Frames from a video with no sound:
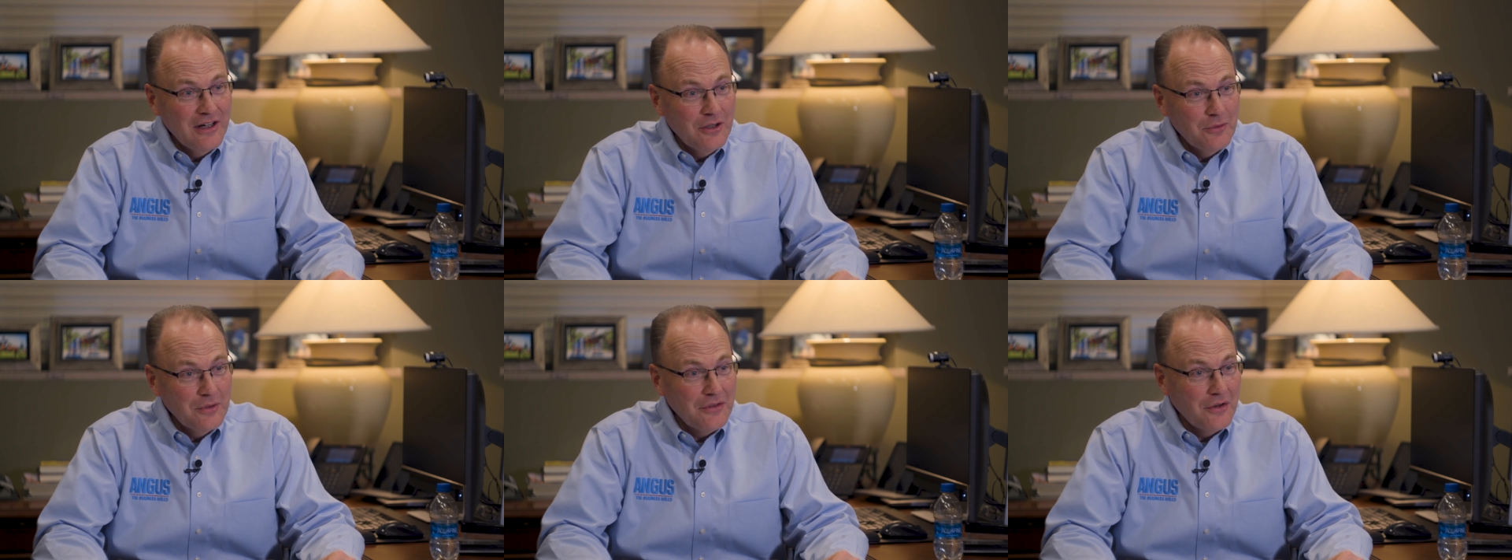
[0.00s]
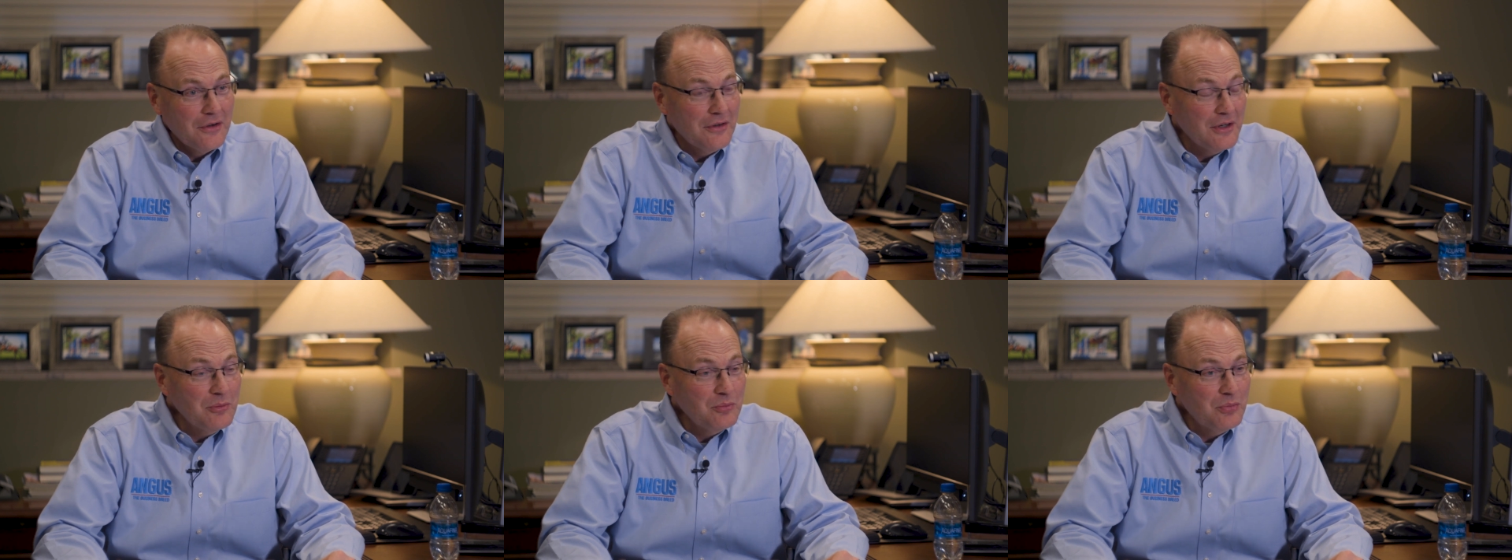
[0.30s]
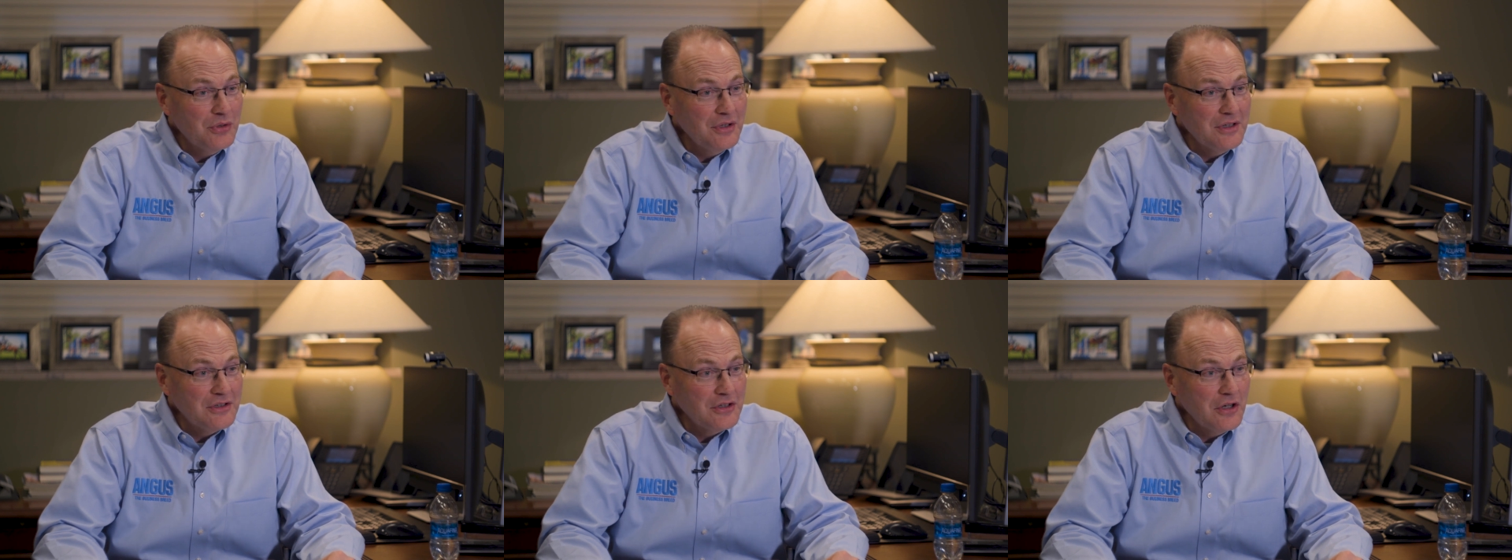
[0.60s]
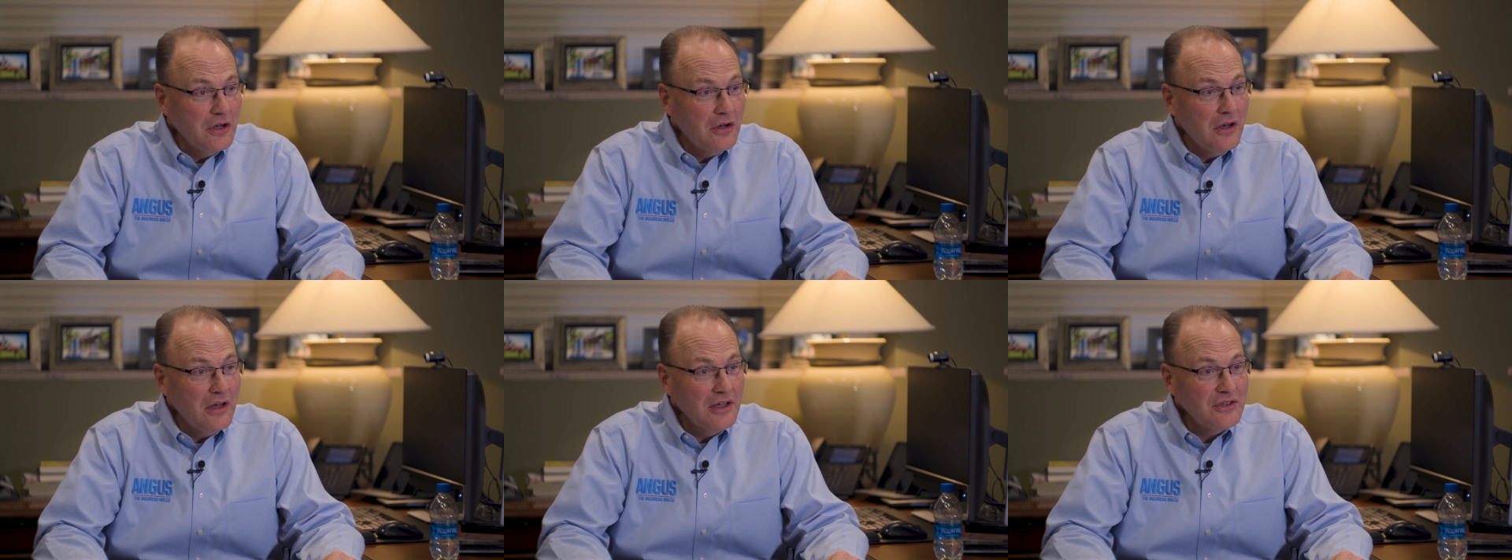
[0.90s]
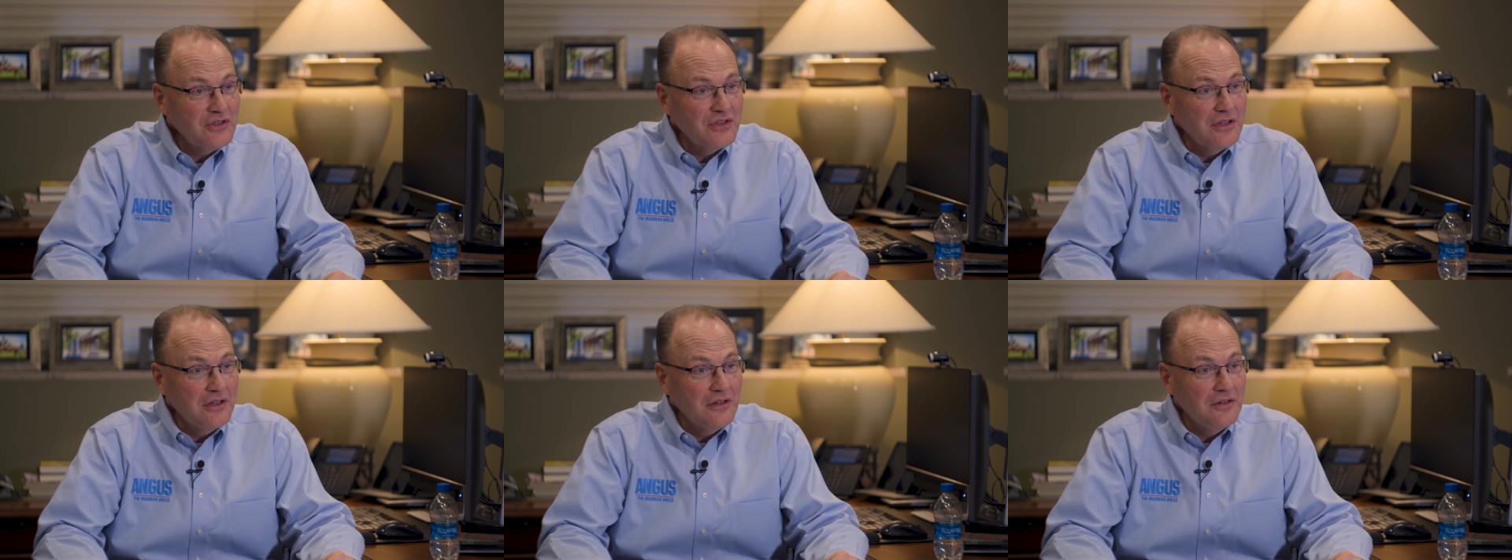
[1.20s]
with our input
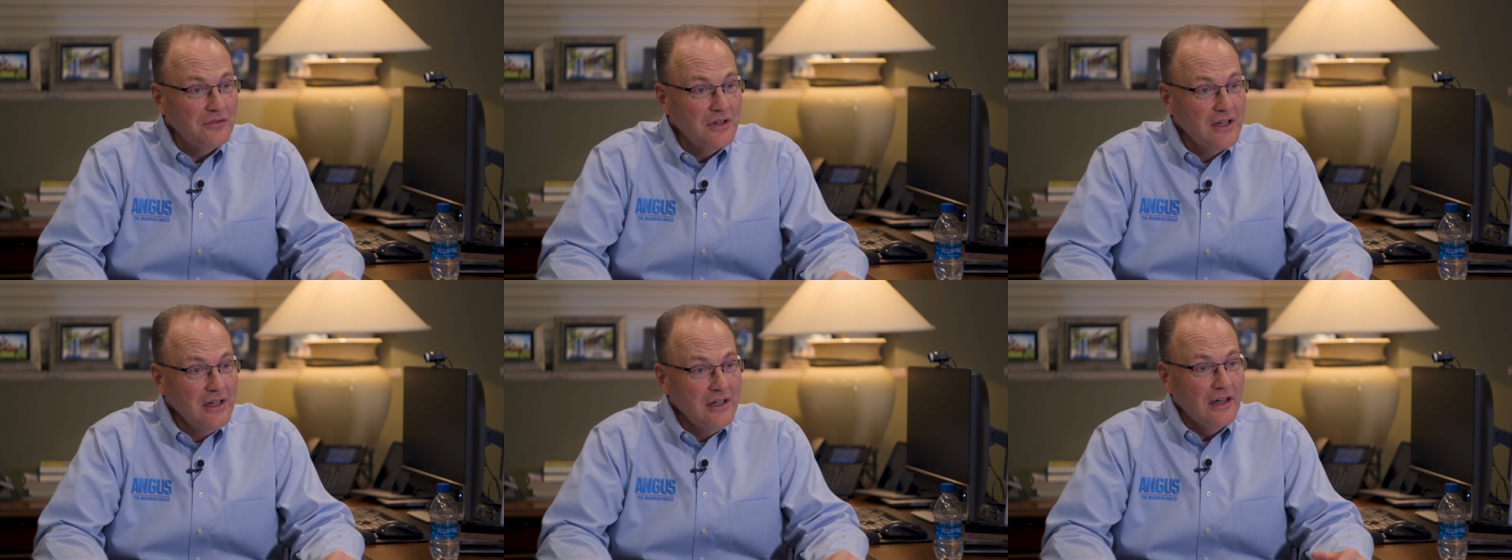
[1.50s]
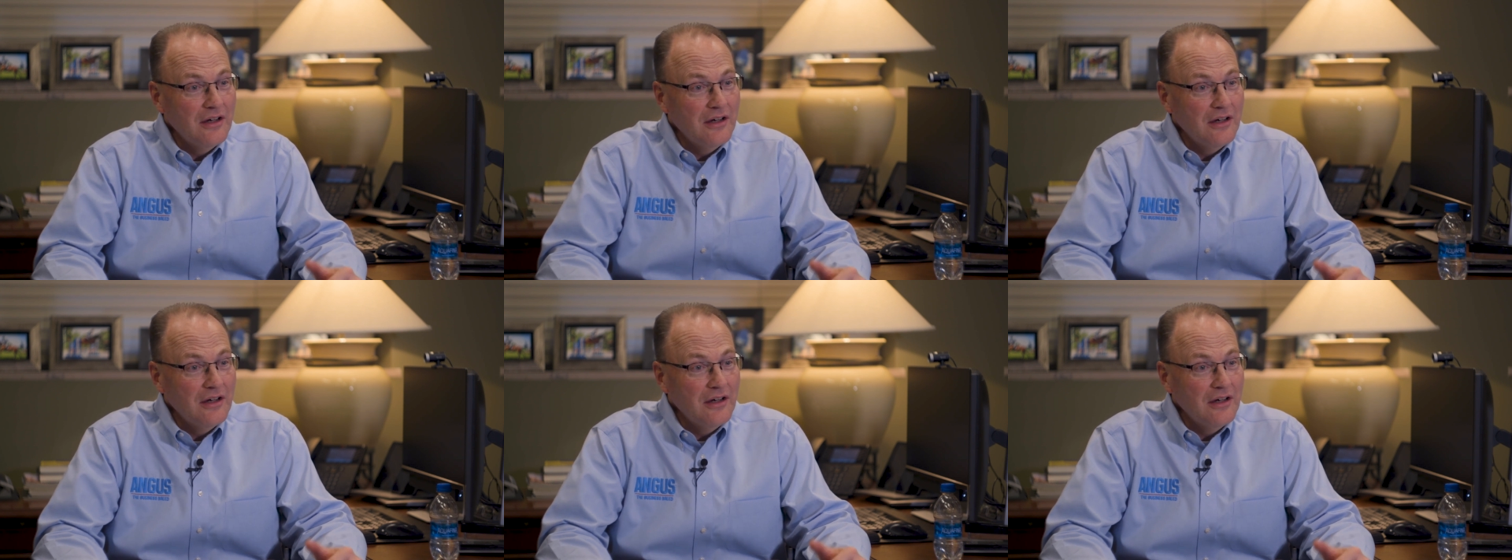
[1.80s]
costs of